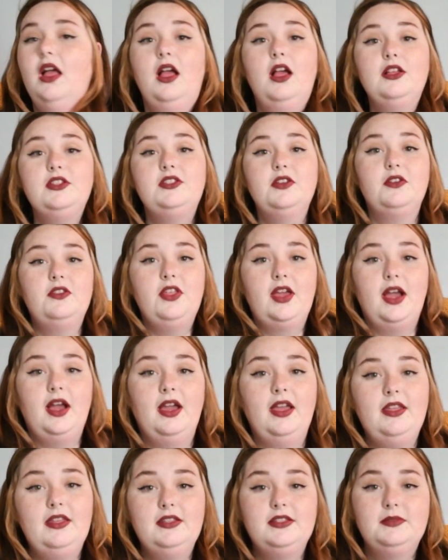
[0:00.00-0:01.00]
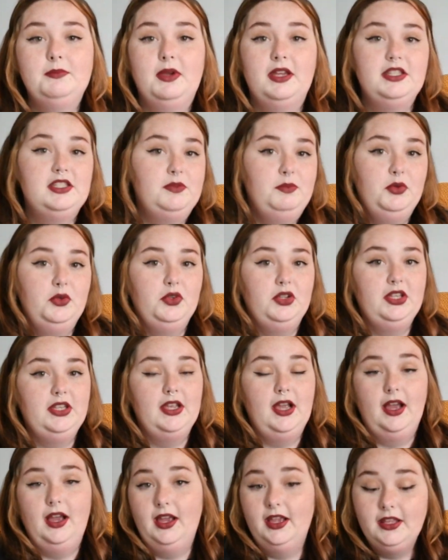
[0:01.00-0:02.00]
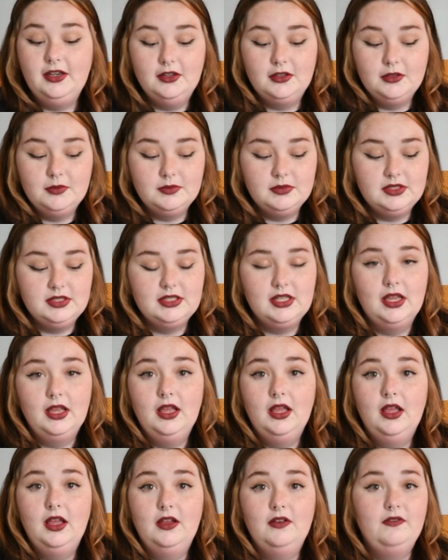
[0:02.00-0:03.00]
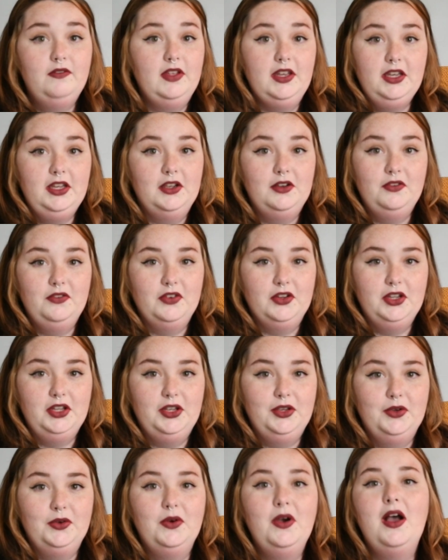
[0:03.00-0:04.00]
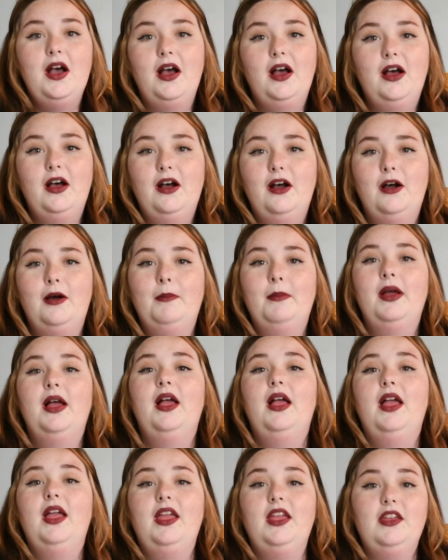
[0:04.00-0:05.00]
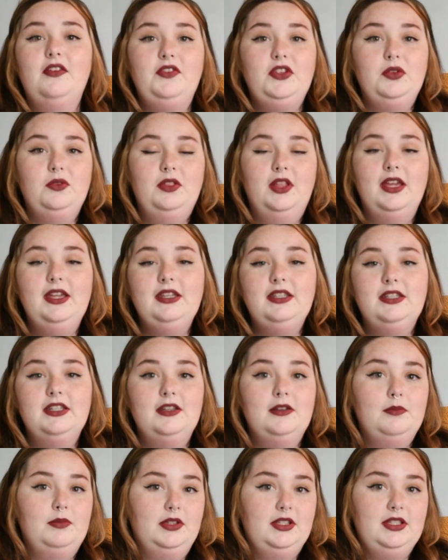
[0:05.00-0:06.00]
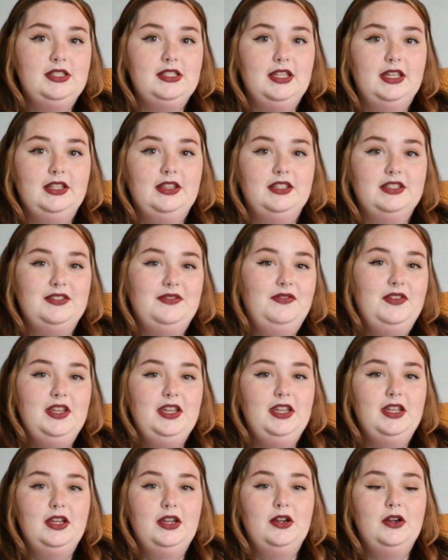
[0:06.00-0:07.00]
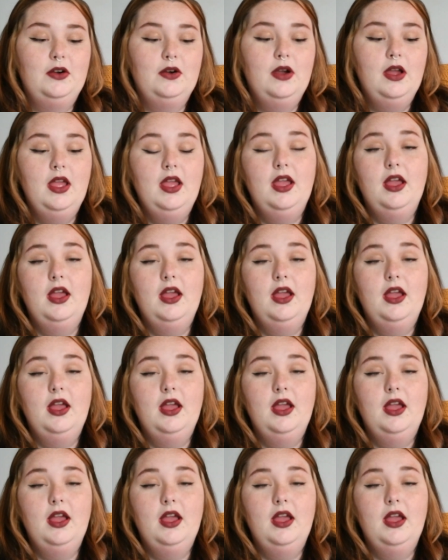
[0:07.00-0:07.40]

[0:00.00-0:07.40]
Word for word: So that is my spooky items video for you. Um, if you liked it, please like this video.